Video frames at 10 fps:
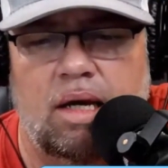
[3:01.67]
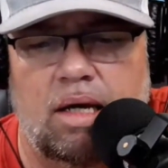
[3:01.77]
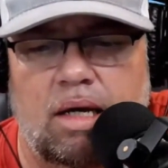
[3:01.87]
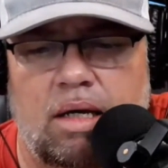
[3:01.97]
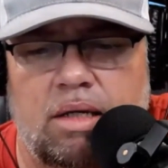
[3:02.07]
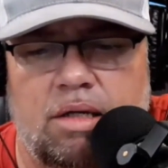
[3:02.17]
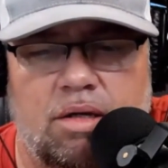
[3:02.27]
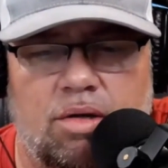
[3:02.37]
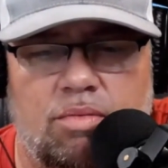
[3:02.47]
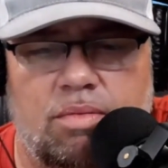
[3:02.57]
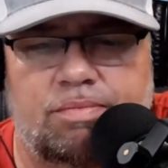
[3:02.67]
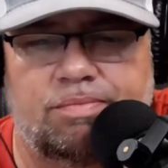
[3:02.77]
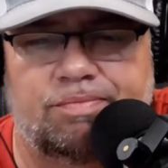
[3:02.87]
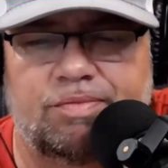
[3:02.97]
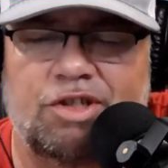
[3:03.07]
uh, you know,
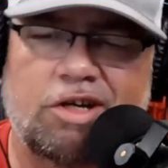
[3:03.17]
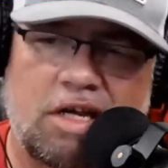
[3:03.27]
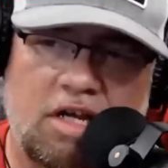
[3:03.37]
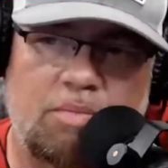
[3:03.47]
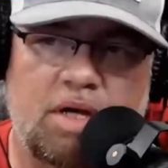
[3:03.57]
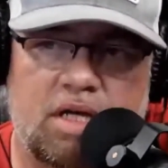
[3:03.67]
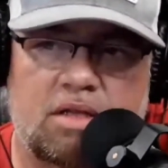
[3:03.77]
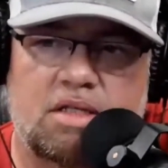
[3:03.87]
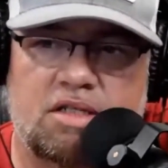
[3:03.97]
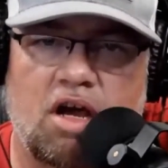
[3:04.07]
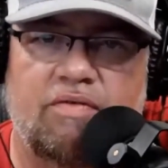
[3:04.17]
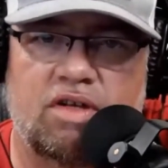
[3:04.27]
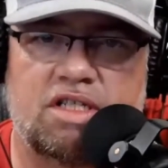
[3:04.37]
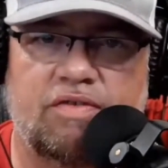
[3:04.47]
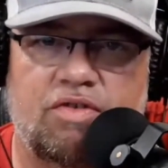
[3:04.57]
you can nitpick at this
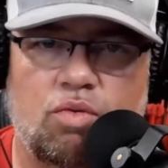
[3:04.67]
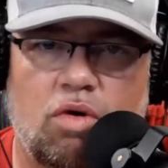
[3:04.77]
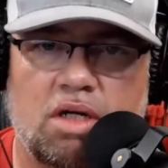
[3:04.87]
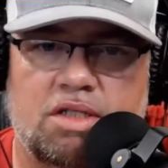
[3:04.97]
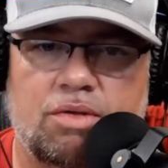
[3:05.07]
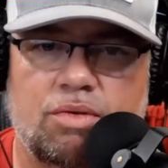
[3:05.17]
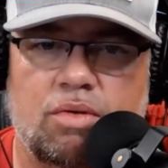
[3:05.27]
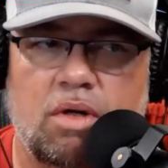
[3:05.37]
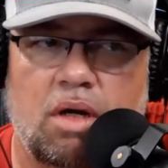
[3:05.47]
offense if you want to,